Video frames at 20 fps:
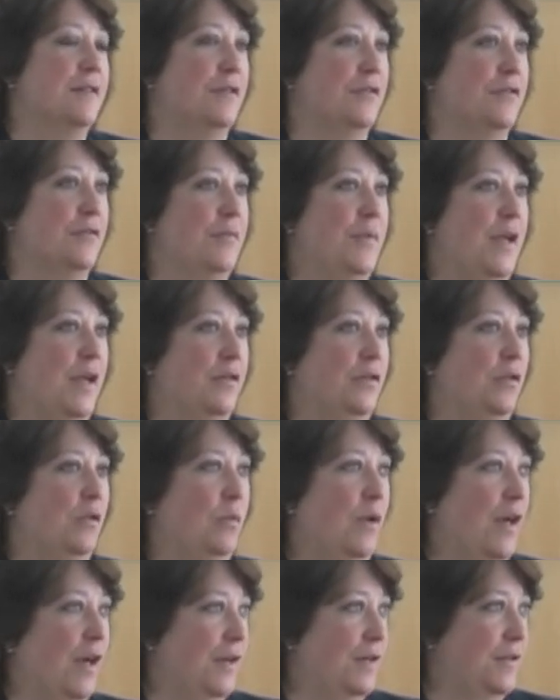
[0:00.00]
of
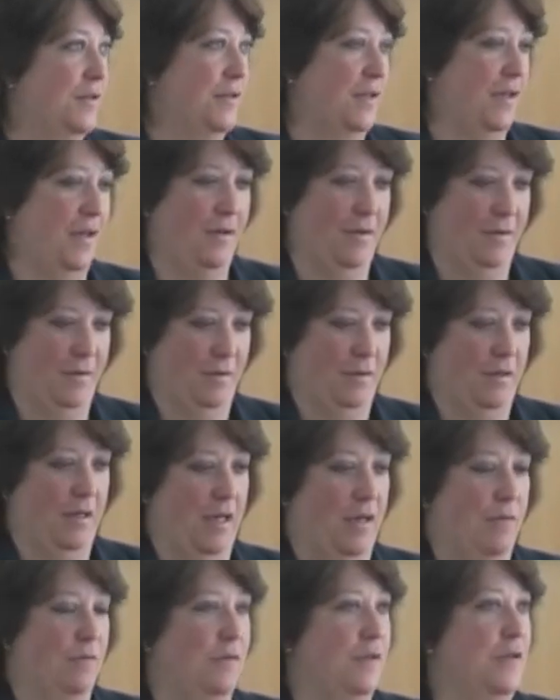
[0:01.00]
Bertolt Brecht
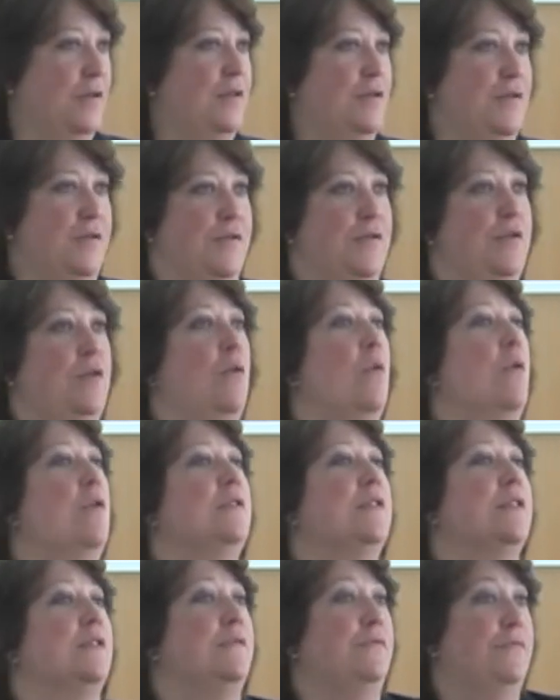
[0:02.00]
claim you
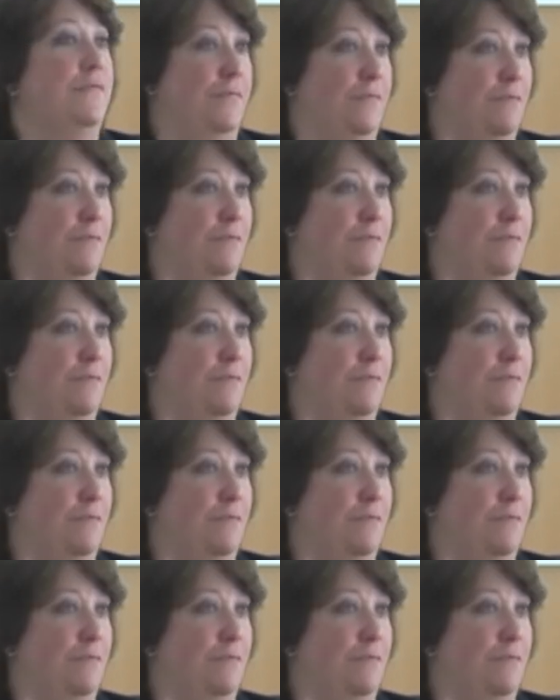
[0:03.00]
quoted